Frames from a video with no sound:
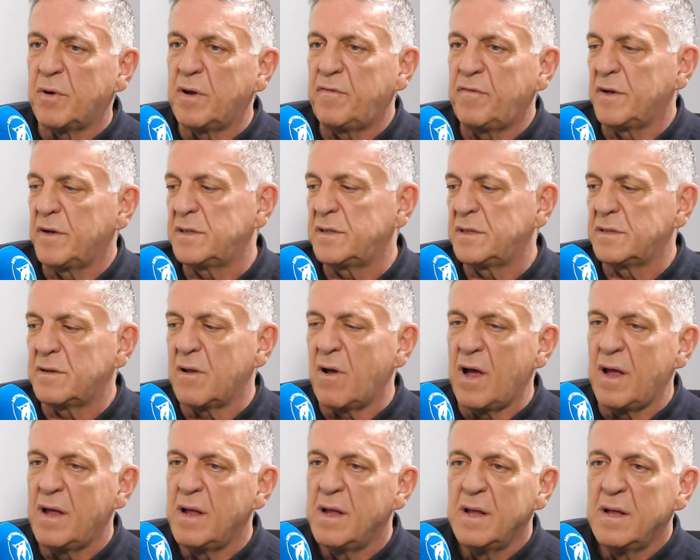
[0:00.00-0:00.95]
He thinks he's
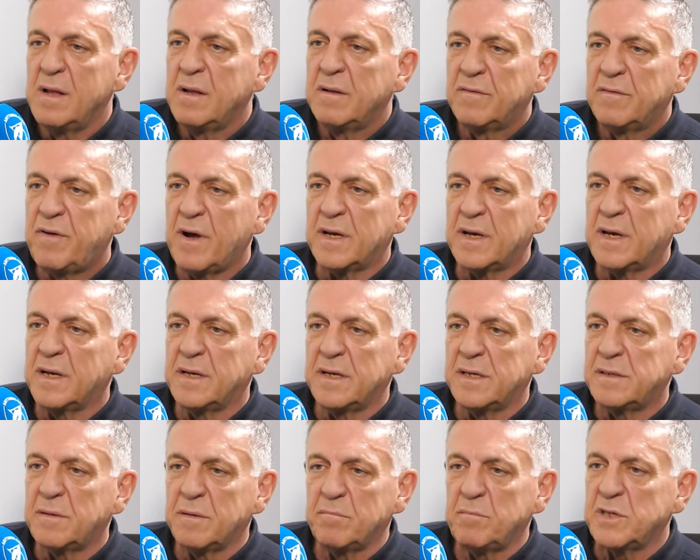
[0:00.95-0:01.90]
like fucking
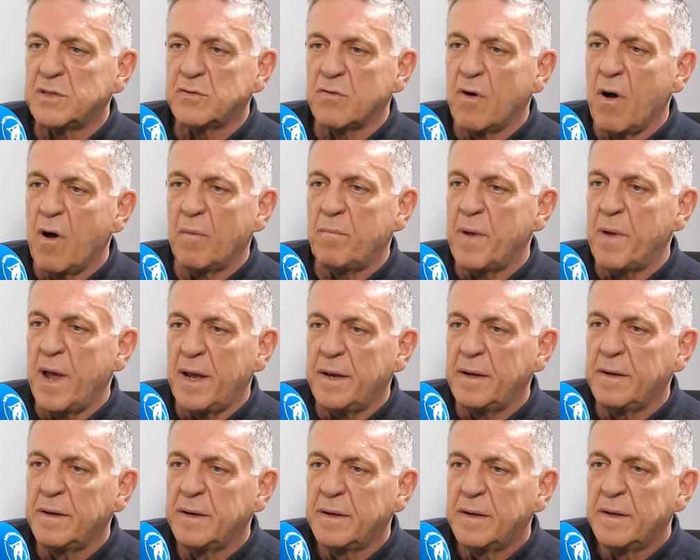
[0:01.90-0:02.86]
this Mr.
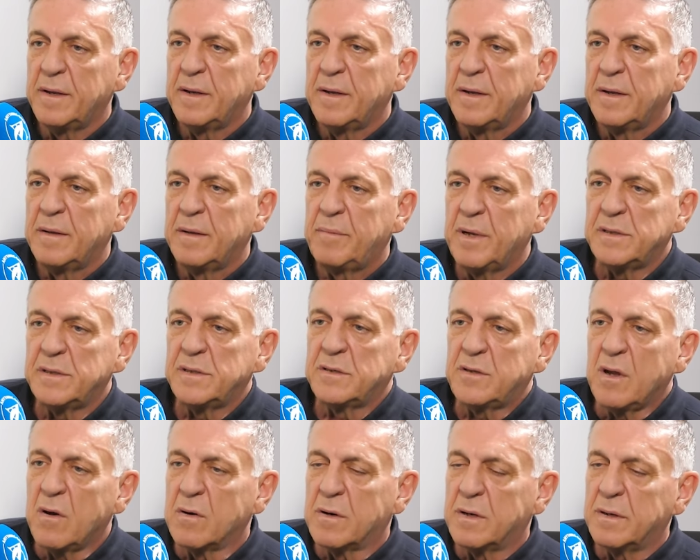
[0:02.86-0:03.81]
Hardman, but he's a
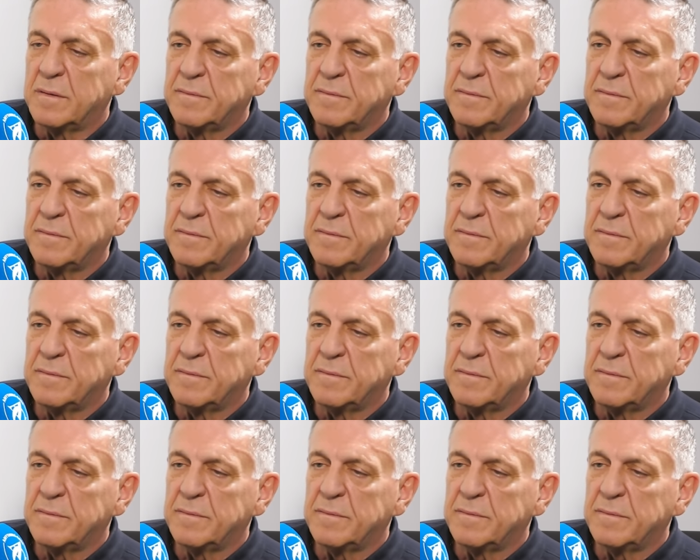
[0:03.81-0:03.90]
dog.